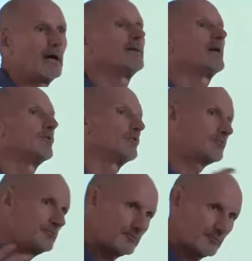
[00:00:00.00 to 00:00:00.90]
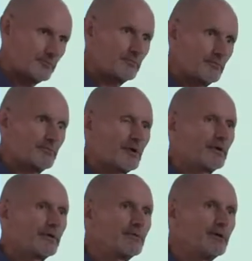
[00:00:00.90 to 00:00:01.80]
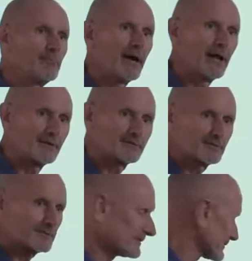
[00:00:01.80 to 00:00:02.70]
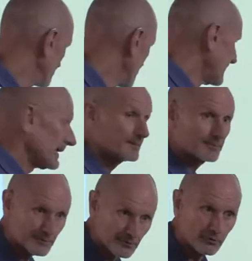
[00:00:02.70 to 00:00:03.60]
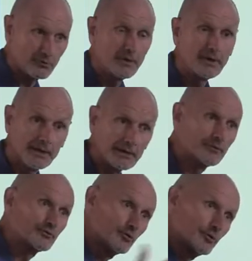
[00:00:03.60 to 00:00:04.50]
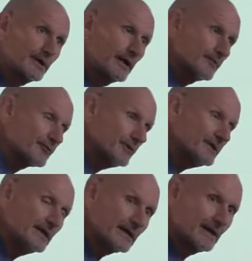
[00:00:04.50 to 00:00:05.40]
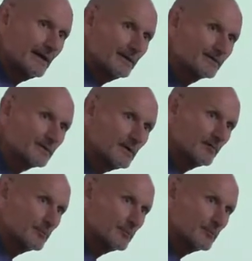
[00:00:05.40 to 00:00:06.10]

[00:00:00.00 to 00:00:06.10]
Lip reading: and that will totally rebalance the system. As we saw, it'll draw down three decades of